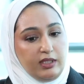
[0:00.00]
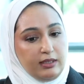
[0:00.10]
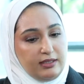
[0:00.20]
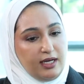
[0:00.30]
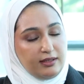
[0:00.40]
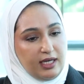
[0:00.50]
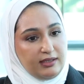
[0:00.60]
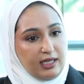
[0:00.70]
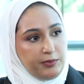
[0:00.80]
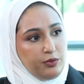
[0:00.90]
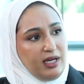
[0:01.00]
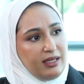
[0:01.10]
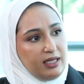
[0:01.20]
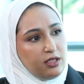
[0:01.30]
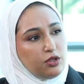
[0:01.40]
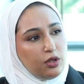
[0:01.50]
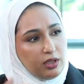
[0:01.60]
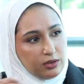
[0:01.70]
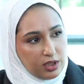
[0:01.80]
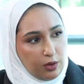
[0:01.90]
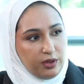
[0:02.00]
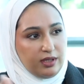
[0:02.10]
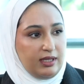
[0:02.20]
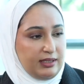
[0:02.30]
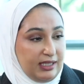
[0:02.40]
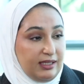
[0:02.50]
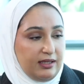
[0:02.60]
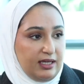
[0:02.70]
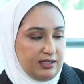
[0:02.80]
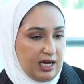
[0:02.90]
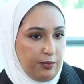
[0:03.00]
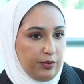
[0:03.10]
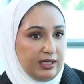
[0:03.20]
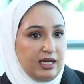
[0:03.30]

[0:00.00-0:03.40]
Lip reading: Start at type 2 and then slower till type 1.